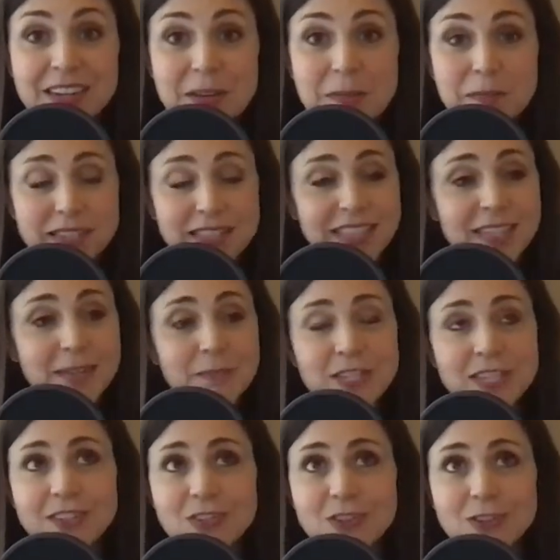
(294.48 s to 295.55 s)
My team
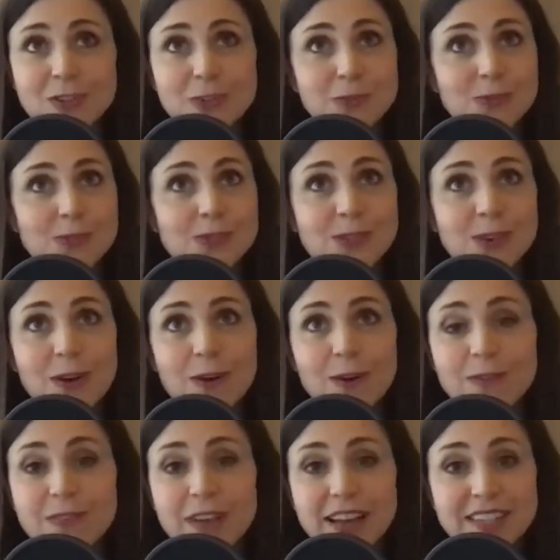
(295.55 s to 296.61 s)
teacher, who was
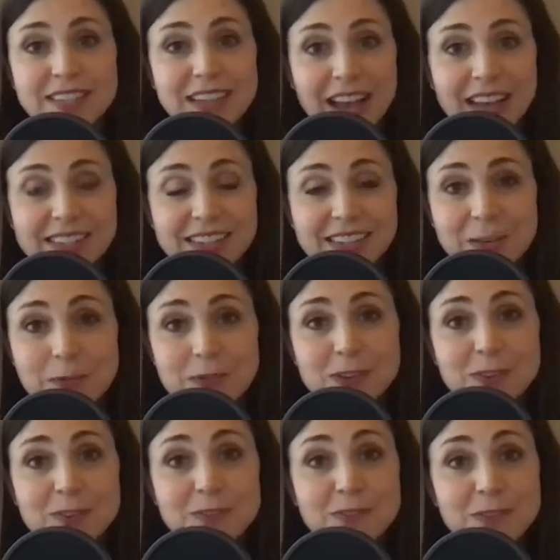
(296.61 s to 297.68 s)
so fantastic, it was
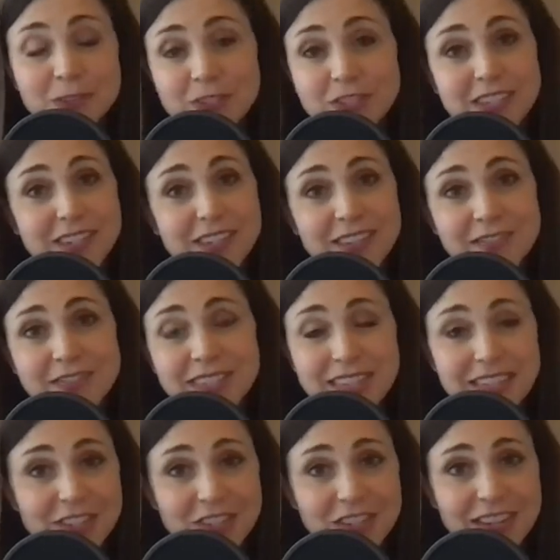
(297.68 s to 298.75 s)
her first year of
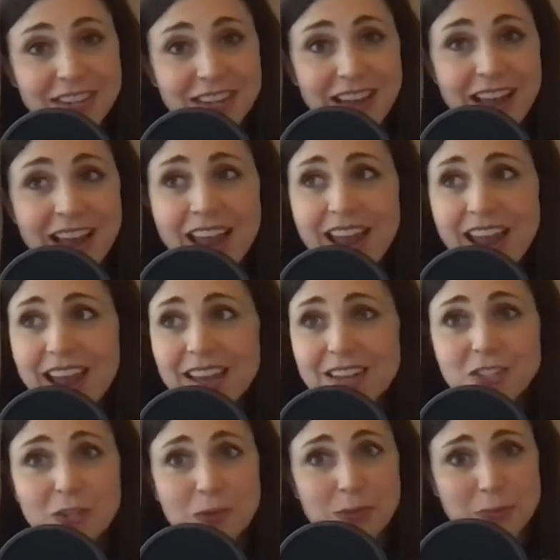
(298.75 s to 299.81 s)
teaching, and
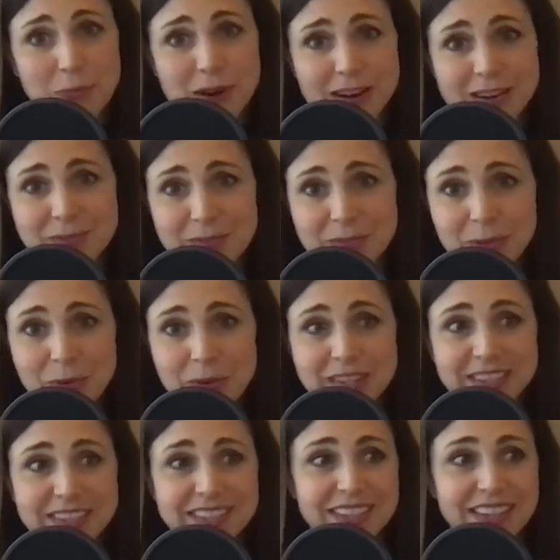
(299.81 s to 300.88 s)
she was pregnant with
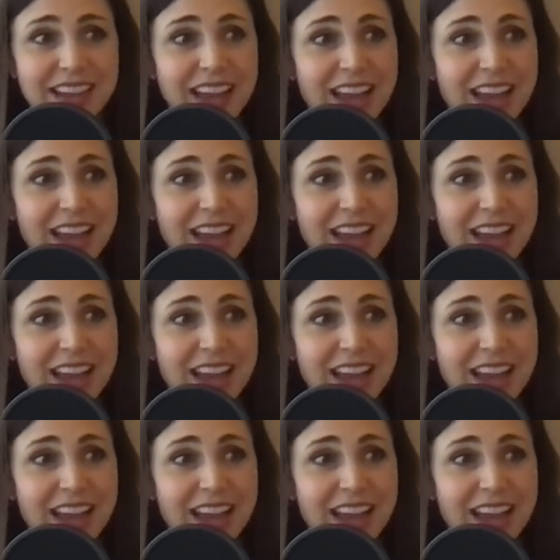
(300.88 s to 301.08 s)
twins.